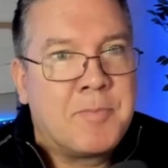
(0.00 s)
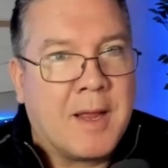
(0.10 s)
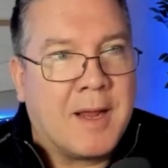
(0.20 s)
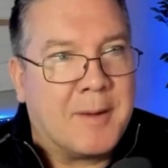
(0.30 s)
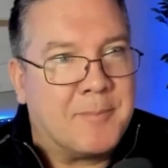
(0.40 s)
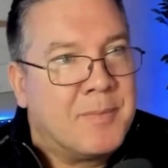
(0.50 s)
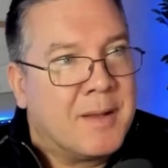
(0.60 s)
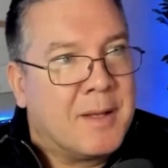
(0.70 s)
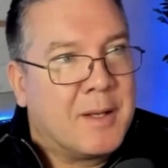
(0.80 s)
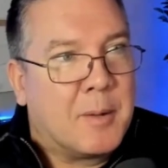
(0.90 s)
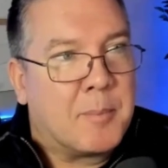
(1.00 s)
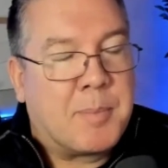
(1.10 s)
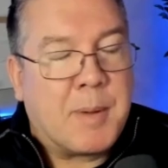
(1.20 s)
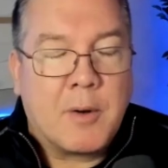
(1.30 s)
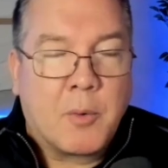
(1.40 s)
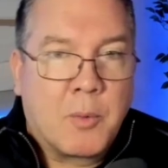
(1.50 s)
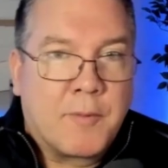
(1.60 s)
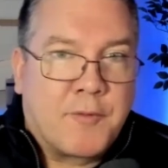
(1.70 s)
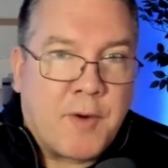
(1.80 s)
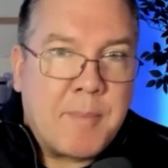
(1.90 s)
Um, but
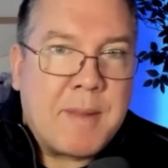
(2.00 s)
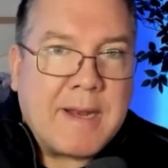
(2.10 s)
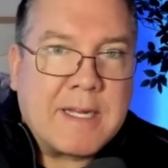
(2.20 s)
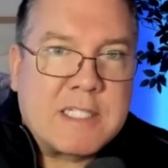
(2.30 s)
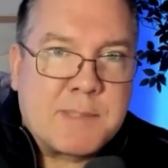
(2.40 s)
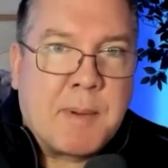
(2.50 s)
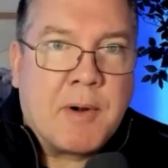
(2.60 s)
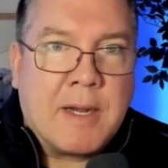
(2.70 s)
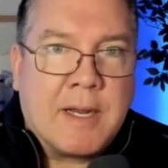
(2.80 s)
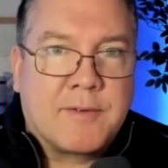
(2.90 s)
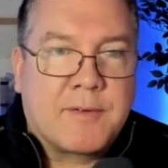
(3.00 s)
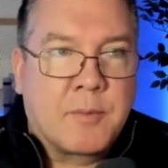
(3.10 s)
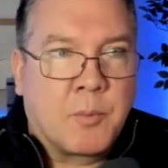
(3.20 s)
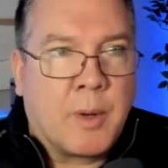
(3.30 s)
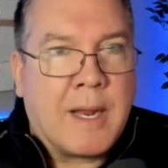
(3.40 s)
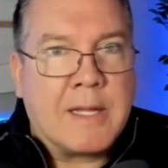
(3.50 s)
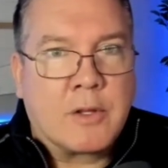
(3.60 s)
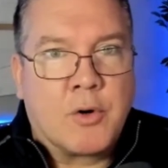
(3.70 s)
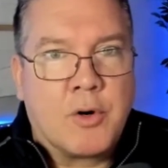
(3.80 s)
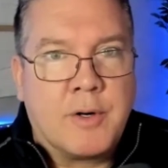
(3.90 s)
from that experience, what I
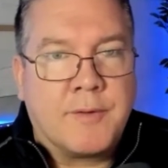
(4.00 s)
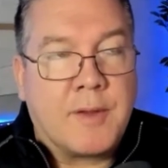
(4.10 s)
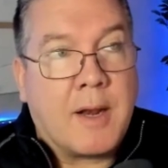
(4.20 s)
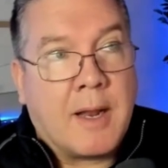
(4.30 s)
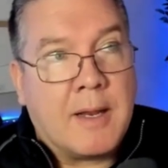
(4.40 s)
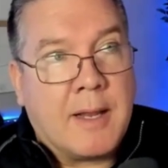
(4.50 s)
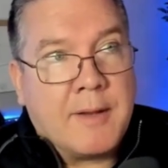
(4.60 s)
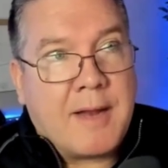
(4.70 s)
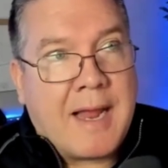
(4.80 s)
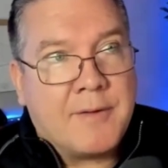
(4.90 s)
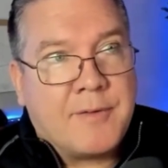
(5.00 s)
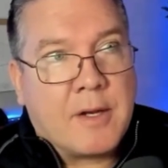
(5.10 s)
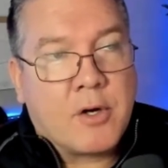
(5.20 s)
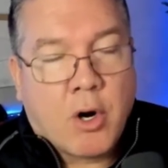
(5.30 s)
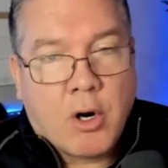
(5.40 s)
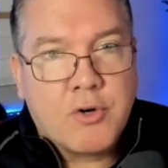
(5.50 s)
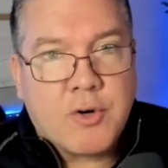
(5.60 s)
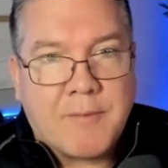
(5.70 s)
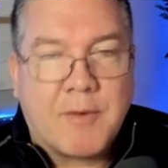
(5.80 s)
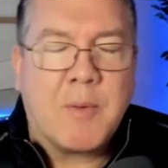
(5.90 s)
learned is I, uh, as a car
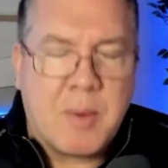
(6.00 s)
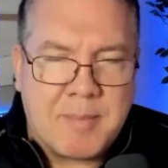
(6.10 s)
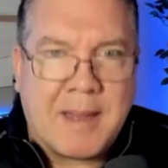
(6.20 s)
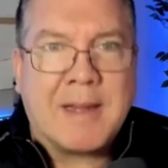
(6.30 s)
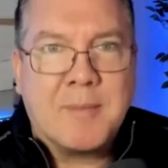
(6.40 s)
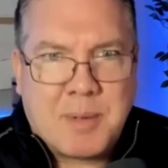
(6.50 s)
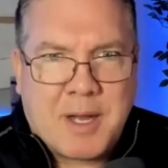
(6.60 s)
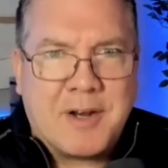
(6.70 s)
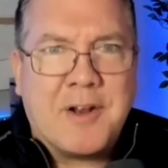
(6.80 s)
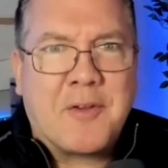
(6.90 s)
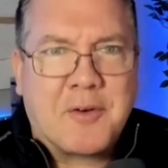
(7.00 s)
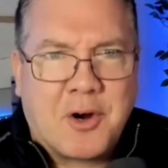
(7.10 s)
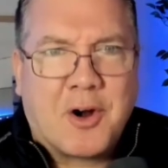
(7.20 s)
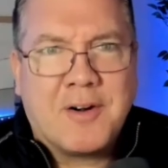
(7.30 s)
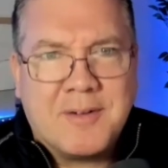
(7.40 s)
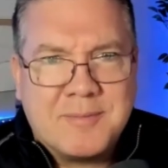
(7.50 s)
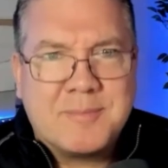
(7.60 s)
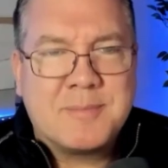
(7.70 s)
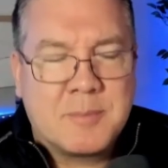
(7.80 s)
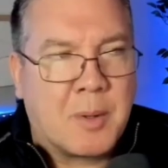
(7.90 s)
driver, I went back and bought another car and
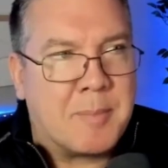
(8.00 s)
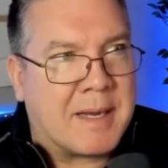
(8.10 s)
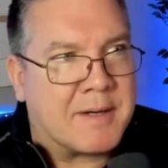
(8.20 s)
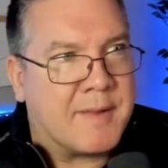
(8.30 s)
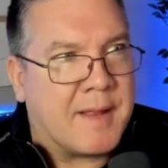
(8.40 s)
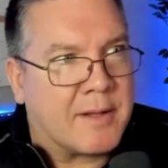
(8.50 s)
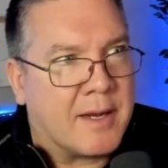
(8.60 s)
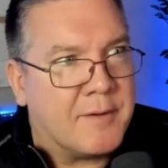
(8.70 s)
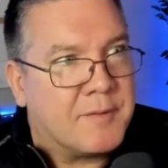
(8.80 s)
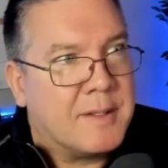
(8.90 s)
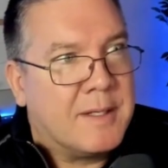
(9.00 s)
went back to that life.